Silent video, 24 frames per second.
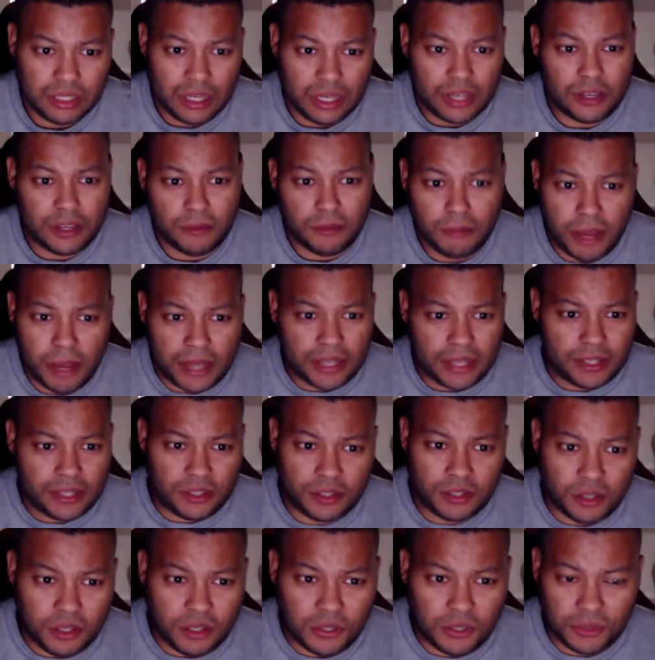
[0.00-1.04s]
and you made it
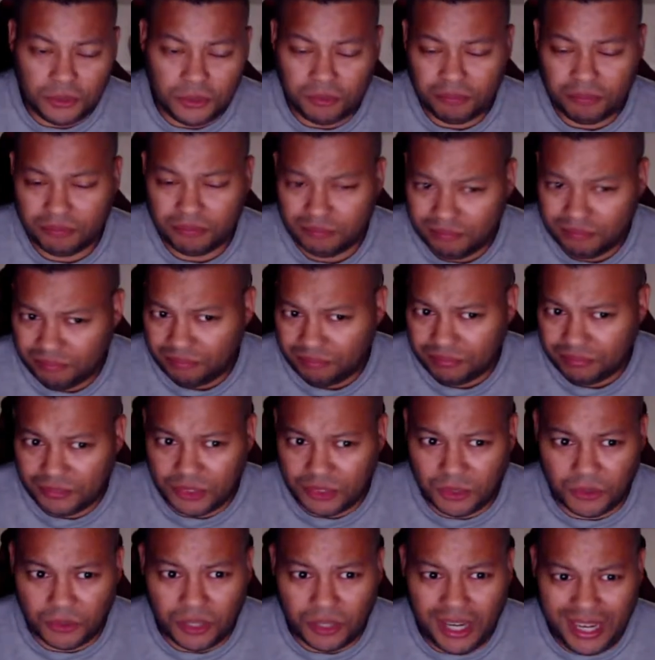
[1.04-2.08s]
your own,
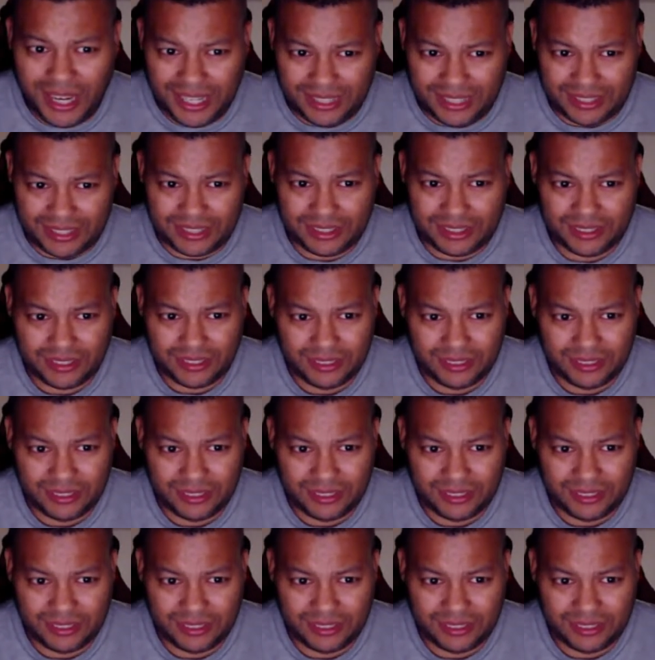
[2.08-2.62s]
great.